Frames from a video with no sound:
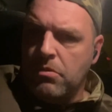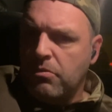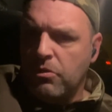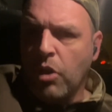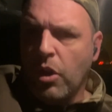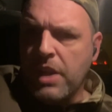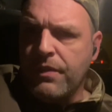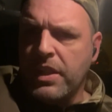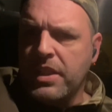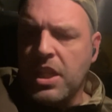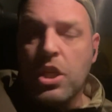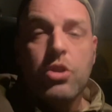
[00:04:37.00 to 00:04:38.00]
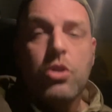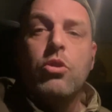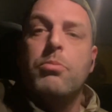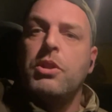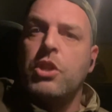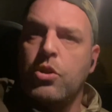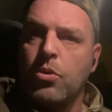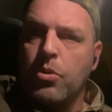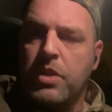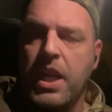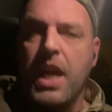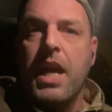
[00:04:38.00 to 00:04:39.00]
not even in the EU, but the
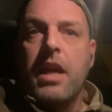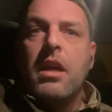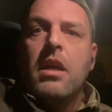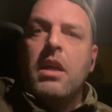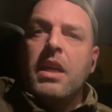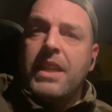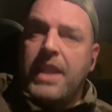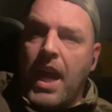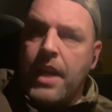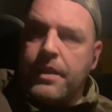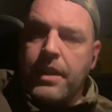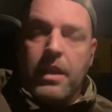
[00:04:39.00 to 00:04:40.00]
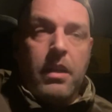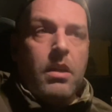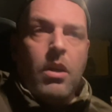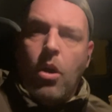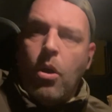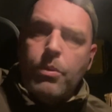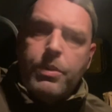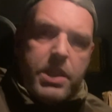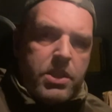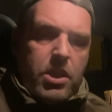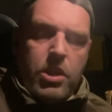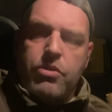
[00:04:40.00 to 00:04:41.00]
UK, Canada. All
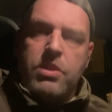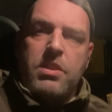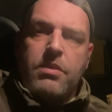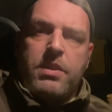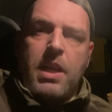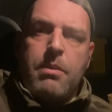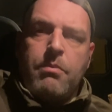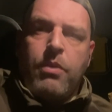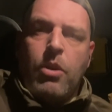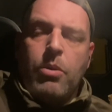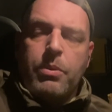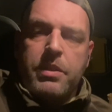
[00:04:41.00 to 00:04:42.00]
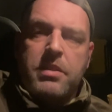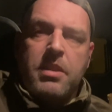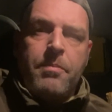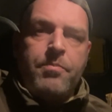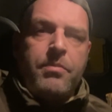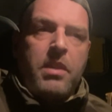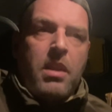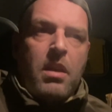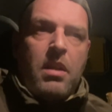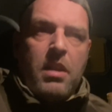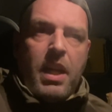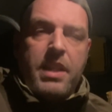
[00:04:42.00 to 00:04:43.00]
these countries have came forward
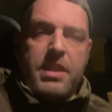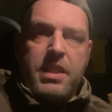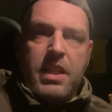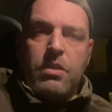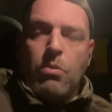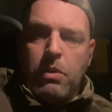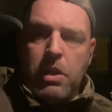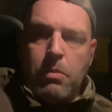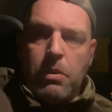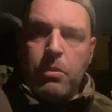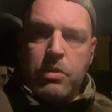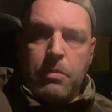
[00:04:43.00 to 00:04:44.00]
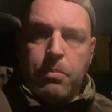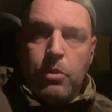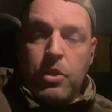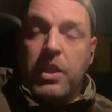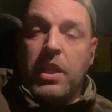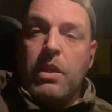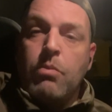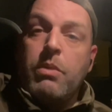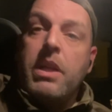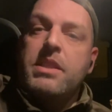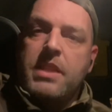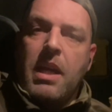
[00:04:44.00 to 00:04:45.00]
and said that we will support Ukraine.
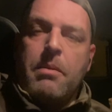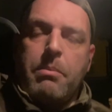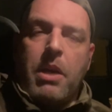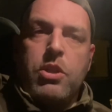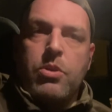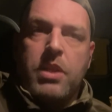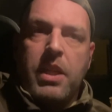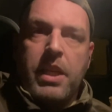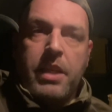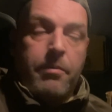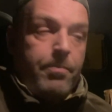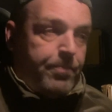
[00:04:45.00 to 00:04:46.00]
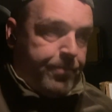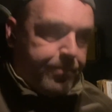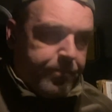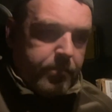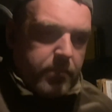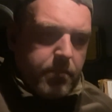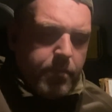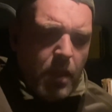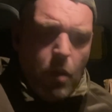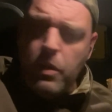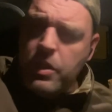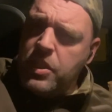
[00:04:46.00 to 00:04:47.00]
We stand by Ukraine,
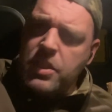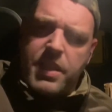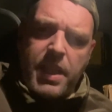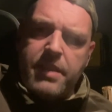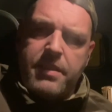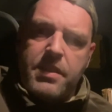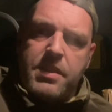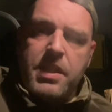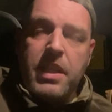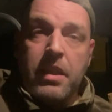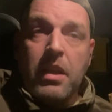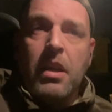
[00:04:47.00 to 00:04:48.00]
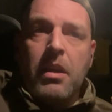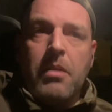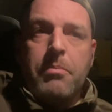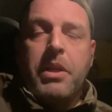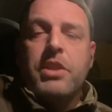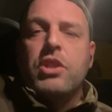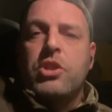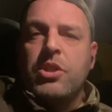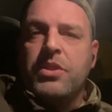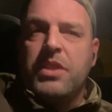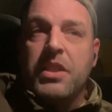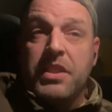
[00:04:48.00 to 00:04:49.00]
which is great to see, because it's
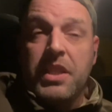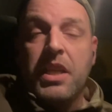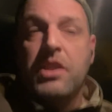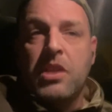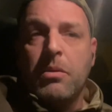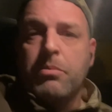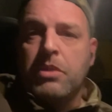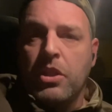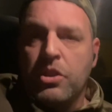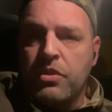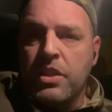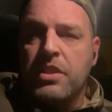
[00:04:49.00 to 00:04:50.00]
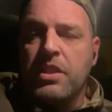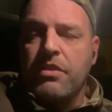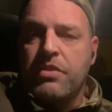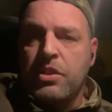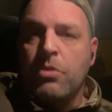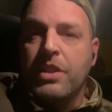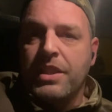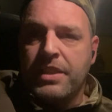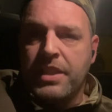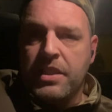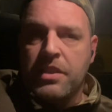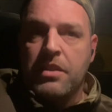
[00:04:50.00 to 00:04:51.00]
good to see some countries that have still got
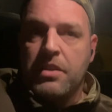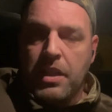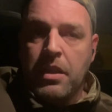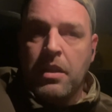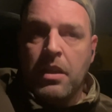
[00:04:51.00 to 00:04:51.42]
decency,